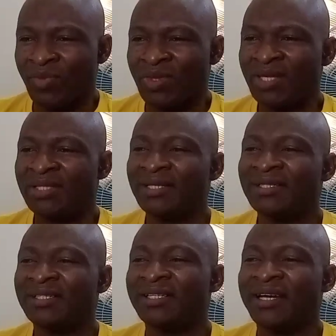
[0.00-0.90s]
Distance
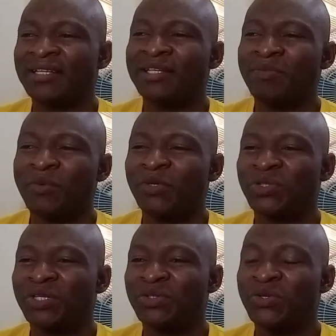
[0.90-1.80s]
is directly
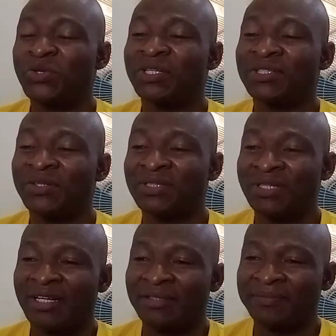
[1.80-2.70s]
proportional to go return
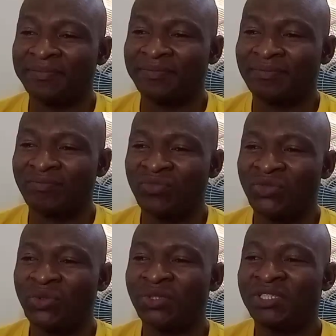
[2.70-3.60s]
time.
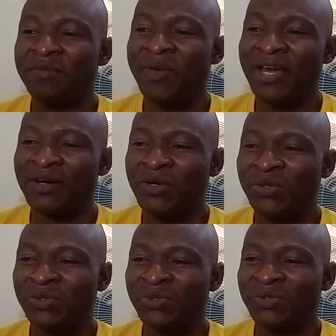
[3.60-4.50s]
So deep
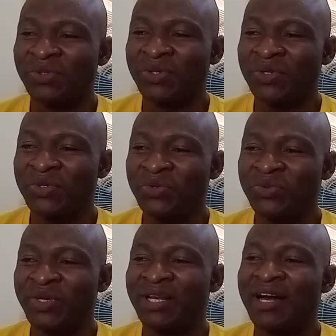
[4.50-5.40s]
echoes
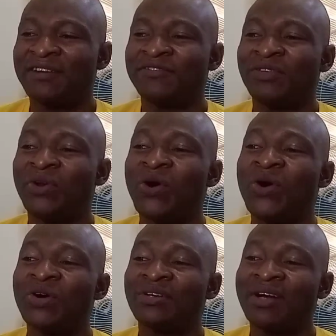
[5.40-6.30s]
will have
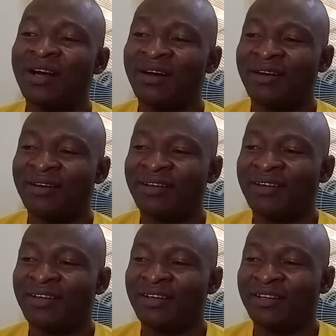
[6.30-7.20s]
longer
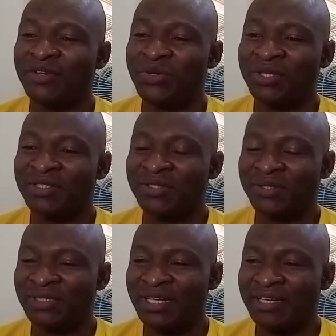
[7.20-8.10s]
go
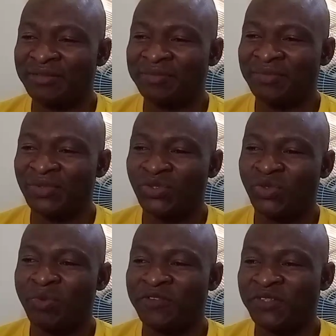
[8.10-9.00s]
return time.
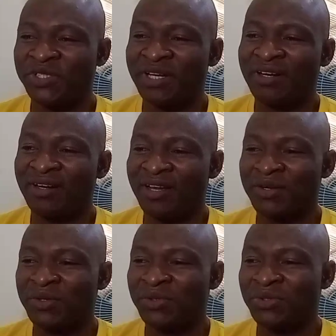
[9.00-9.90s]
Superficial
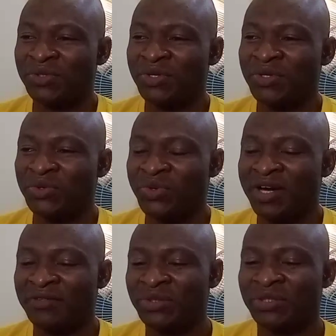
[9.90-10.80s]
echoes will
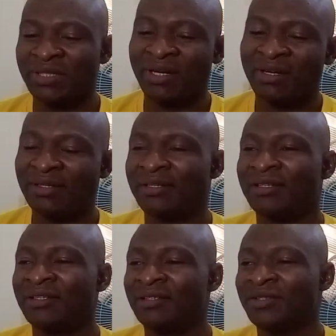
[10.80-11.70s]
have shorter
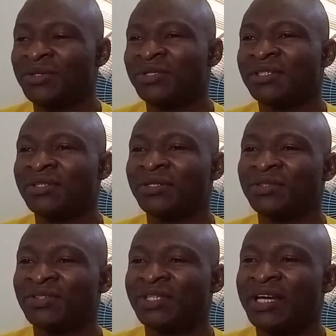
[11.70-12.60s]
go
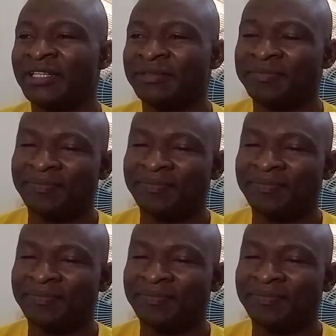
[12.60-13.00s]
return time.